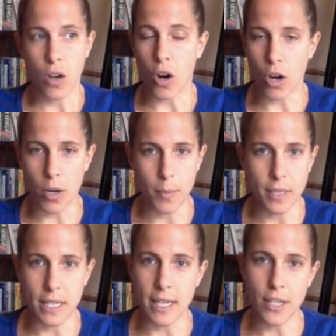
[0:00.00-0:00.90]
harmed
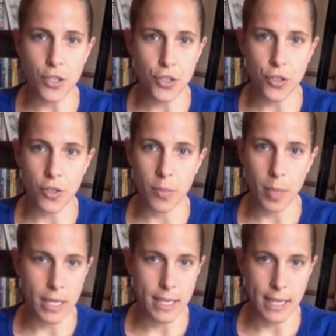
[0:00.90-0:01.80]
and injured
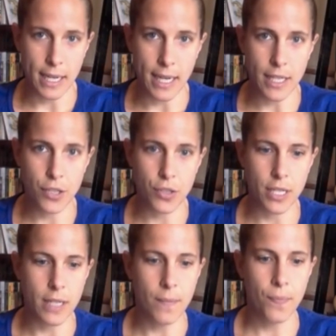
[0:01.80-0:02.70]
by
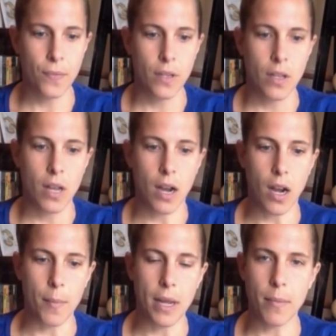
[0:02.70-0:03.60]
psychiatry,
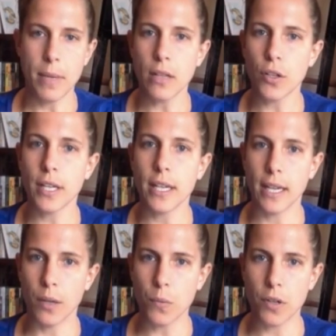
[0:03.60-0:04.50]
and me looking
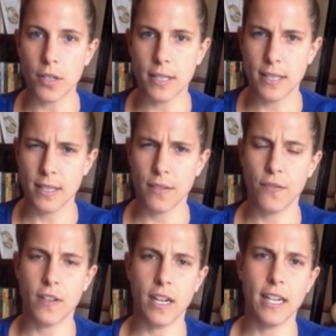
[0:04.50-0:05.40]
inwards to
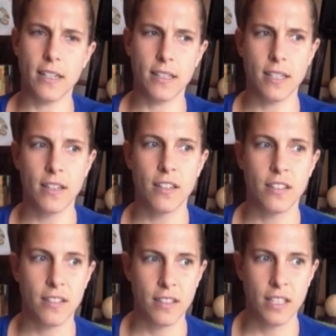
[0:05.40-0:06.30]
find
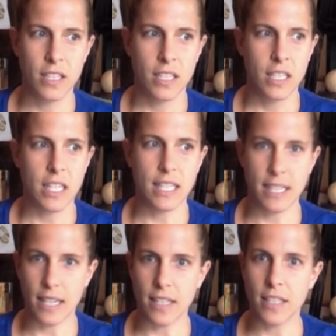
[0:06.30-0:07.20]
a
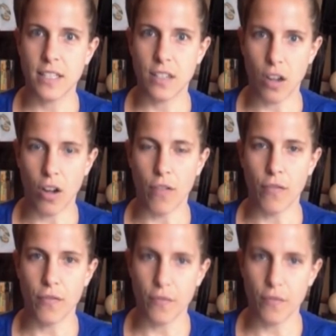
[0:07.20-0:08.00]
sense of